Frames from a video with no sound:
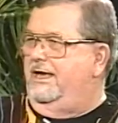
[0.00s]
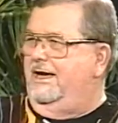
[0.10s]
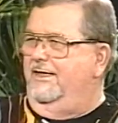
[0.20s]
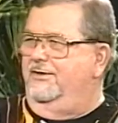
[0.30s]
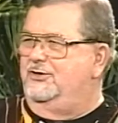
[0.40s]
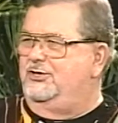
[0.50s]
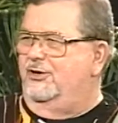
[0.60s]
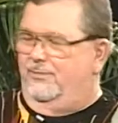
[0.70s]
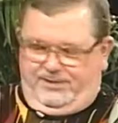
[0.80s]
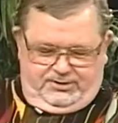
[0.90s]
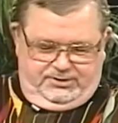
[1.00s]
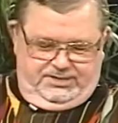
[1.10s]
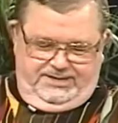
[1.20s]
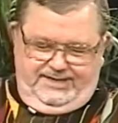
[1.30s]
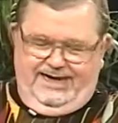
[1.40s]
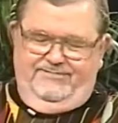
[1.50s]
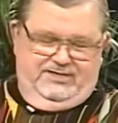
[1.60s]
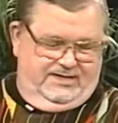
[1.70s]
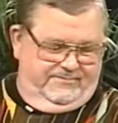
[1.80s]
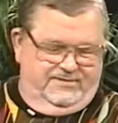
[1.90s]
key on this show because they'd have a
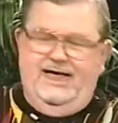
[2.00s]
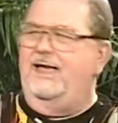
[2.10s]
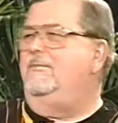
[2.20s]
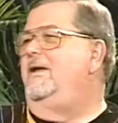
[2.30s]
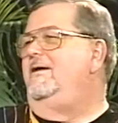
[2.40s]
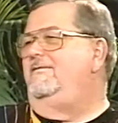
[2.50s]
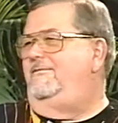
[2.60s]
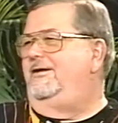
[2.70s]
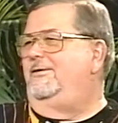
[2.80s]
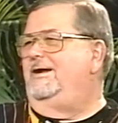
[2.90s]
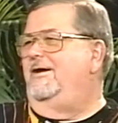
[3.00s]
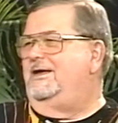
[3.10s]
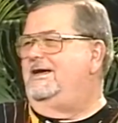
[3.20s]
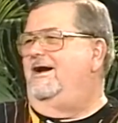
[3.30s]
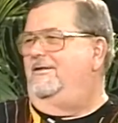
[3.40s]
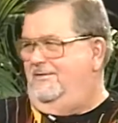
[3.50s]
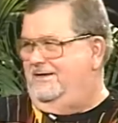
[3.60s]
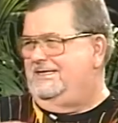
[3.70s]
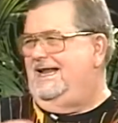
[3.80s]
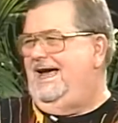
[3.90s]
tough time figuring out a color
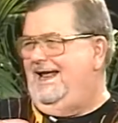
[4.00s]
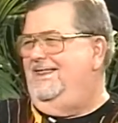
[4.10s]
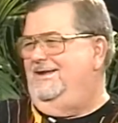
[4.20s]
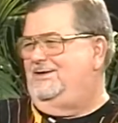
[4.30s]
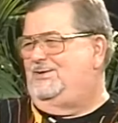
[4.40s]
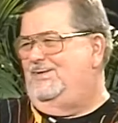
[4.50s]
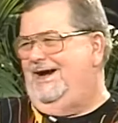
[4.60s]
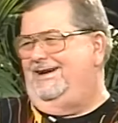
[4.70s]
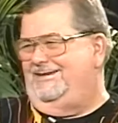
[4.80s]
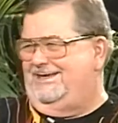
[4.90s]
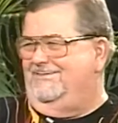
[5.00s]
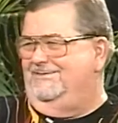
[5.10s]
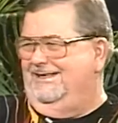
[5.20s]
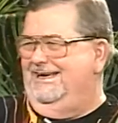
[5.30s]
that's not on the sweater someplace.